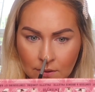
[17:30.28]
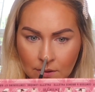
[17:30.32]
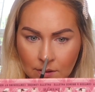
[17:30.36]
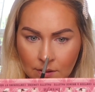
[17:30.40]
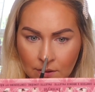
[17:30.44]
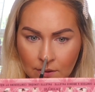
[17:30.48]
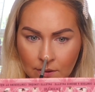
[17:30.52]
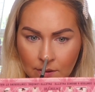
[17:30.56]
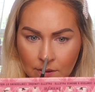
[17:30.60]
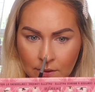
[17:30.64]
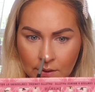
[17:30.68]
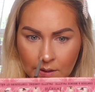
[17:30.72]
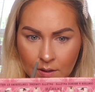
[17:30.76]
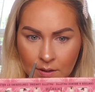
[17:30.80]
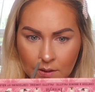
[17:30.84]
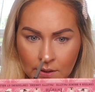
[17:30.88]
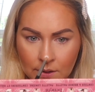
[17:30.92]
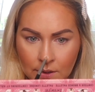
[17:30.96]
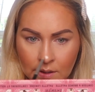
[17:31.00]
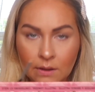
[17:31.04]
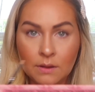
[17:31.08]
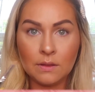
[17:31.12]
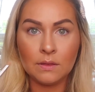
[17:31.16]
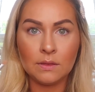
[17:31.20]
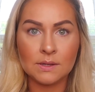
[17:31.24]

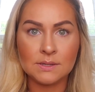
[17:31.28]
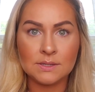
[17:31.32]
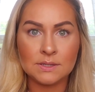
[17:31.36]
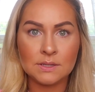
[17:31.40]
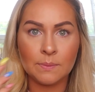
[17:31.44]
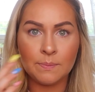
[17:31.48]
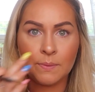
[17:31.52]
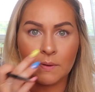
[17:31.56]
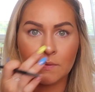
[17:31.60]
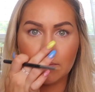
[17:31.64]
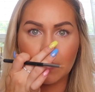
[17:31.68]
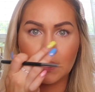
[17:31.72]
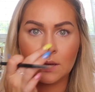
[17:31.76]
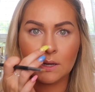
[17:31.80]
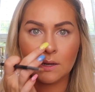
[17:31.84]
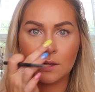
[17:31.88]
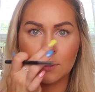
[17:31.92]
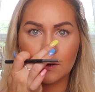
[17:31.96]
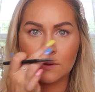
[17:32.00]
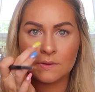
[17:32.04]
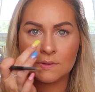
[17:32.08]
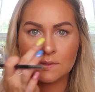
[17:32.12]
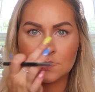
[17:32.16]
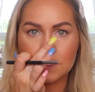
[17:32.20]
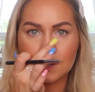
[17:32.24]
on the tip of my
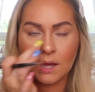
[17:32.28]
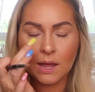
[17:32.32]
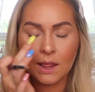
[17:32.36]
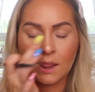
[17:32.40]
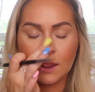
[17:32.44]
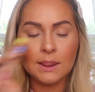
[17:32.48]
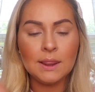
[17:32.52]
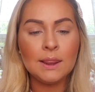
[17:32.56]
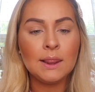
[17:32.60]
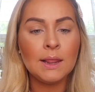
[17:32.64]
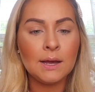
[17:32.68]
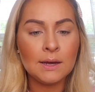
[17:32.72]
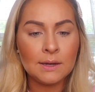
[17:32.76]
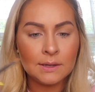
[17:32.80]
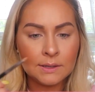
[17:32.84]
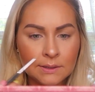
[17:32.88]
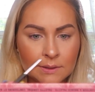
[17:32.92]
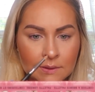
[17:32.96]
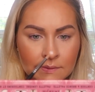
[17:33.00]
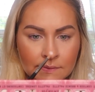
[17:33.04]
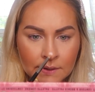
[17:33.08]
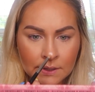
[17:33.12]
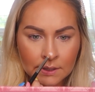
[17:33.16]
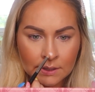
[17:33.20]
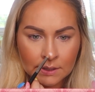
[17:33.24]
nose. I
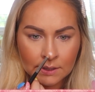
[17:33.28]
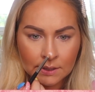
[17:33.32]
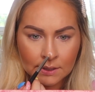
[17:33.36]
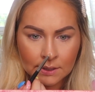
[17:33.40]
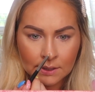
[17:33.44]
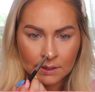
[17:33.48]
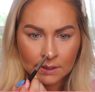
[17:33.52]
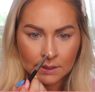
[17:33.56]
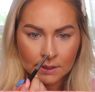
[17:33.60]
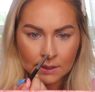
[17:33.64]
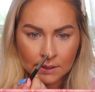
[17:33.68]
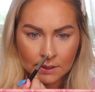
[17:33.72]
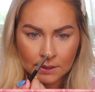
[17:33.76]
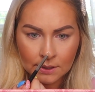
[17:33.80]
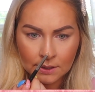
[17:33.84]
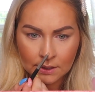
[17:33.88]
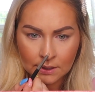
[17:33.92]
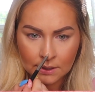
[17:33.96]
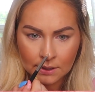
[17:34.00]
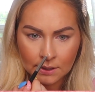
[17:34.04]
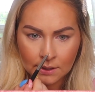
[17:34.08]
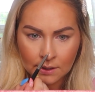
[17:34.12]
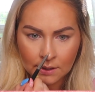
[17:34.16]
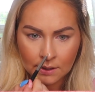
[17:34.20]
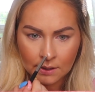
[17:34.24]
love
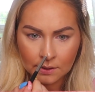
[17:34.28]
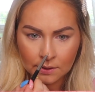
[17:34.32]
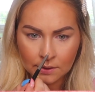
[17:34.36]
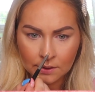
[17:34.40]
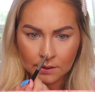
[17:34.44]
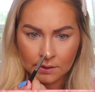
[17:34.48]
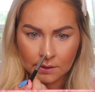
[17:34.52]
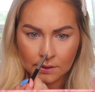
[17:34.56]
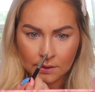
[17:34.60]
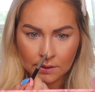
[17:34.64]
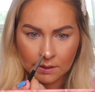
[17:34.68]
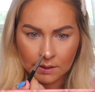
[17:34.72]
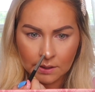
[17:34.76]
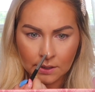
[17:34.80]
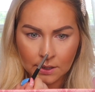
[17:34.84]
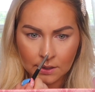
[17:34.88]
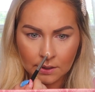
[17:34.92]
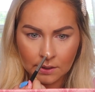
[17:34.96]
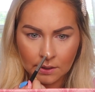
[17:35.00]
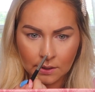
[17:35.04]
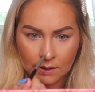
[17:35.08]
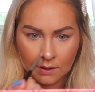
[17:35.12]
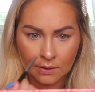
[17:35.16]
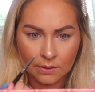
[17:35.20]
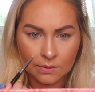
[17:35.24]
a
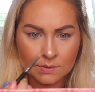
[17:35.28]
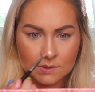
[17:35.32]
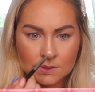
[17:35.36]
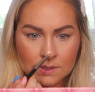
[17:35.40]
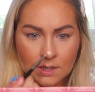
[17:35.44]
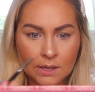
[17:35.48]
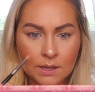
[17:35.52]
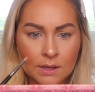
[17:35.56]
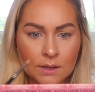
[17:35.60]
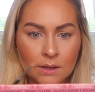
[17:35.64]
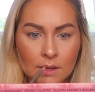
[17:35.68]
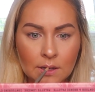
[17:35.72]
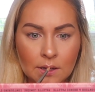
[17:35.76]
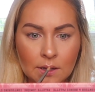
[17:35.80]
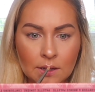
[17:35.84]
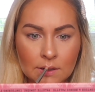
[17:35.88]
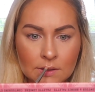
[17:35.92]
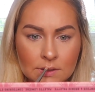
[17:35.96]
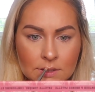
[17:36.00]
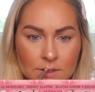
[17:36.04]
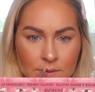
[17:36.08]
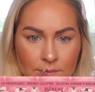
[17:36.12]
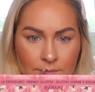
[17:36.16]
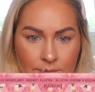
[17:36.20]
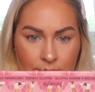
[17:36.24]
good nose
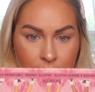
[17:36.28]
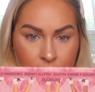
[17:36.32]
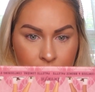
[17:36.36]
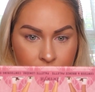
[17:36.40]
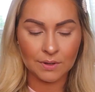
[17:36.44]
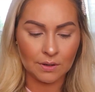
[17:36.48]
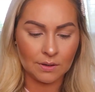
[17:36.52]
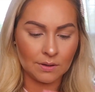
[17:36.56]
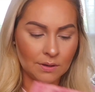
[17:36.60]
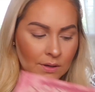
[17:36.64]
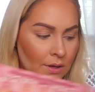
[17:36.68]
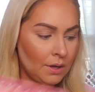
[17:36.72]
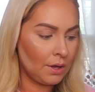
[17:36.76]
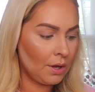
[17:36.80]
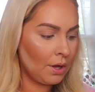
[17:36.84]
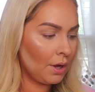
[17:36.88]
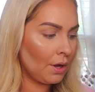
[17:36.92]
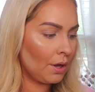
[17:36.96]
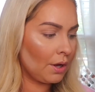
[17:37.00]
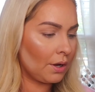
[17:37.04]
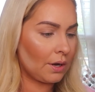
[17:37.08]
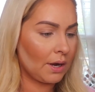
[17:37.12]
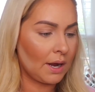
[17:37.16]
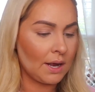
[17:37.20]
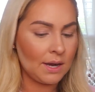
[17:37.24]
highlight.
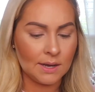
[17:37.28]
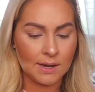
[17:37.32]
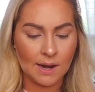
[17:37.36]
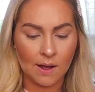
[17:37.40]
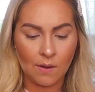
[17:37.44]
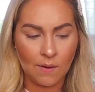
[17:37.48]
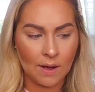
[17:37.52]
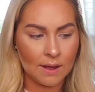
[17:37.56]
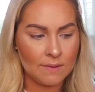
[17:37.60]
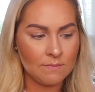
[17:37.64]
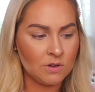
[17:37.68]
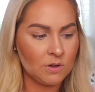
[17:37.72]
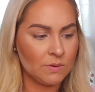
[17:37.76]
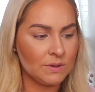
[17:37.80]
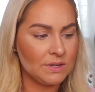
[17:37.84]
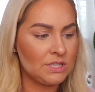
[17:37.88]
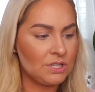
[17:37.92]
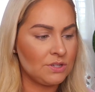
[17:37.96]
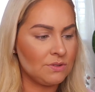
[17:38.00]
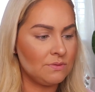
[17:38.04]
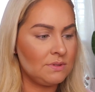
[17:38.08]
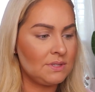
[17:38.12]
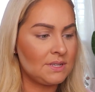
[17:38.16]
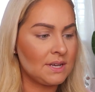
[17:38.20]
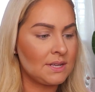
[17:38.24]
All right, now I'm going
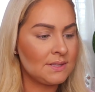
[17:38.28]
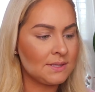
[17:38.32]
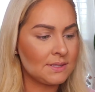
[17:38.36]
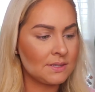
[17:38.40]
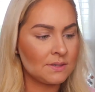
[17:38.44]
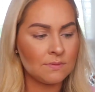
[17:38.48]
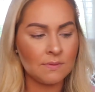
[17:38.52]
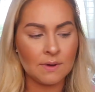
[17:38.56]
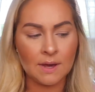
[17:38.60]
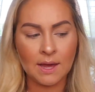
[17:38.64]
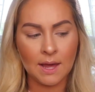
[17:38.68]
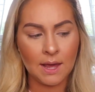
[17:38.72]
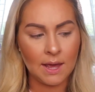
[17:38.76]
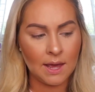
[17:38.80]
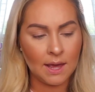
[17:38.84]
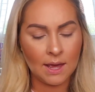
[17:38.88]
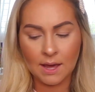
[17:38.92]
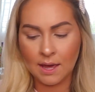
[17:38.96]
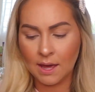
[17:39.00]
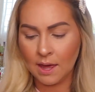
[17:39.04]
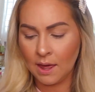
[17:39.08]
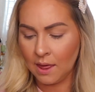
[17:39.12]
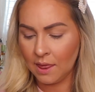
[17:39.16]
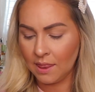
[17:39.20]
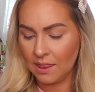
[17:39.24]
to dust
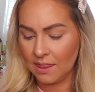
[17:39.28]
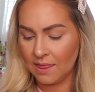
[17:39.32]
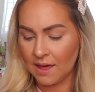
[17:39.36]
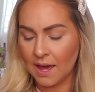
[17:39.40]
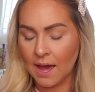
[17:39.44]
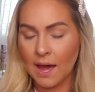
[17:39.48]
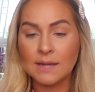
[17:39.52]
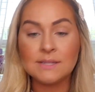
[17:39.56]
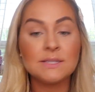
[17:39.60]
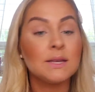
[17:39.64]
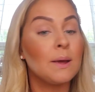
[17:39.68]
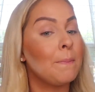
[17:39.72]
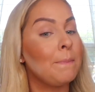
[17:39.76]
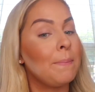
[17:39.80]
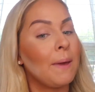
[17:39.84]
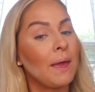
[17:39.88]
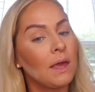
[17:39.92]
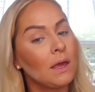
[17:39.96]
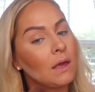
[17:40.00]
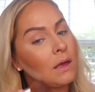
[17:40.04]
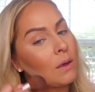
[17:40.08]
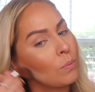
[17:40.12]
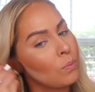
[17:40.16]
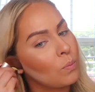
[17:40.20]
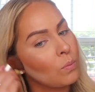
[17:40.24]
away that
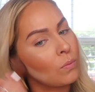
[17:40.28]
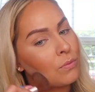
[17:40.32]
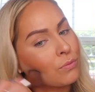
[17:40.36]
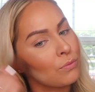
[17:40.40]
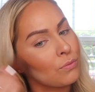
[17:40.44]
bake.